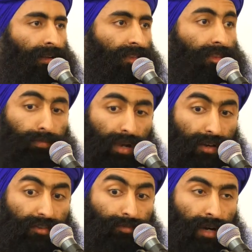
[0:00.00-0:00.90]
The
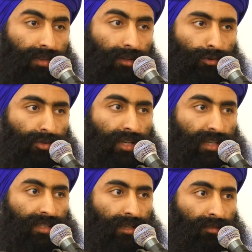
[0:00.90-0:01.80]
blood of Mata Gujri
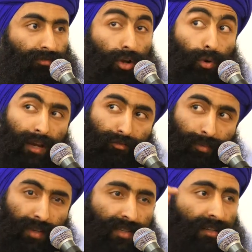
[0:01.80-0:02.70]
Ji flowing
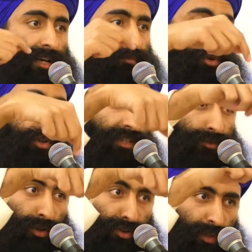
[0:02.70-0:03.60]
from the Thanda Burj is
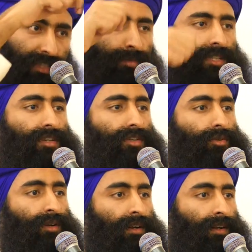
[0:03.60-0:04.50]
what joins me to you.
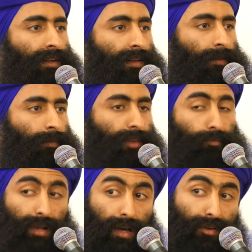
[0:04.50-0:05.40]
The
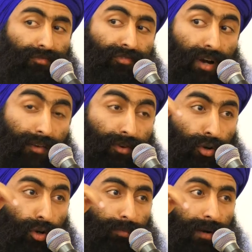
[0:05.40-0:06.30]
blood of
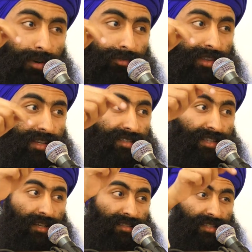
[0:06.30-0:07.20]
5-year-old Baba Fateh
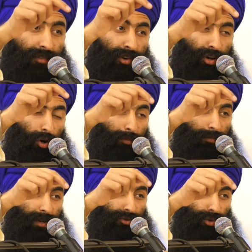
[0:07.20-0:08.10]
Singh and 7-year-old
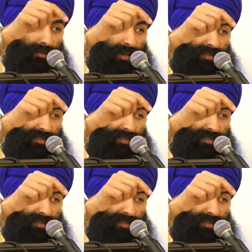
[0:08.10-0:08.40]
Baba Zorawar